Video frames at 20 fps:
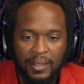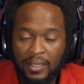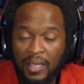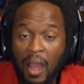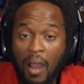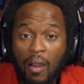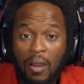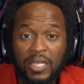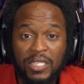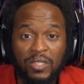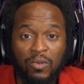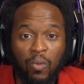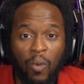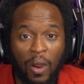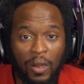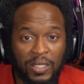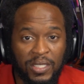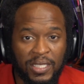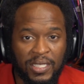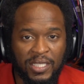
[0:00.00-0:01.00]
Y'all is
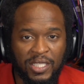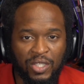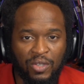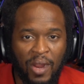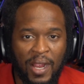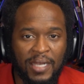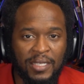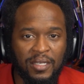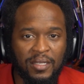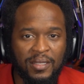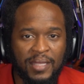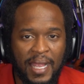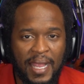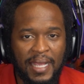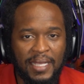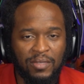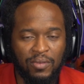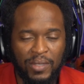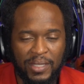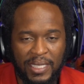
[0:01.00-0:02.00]
worse than Stranger
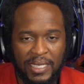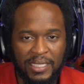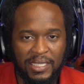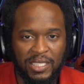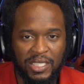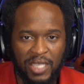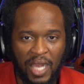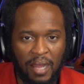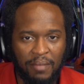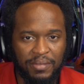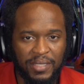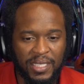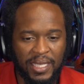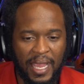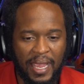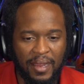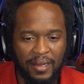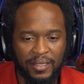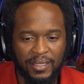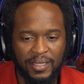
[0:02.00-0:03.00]
Things with these jump scares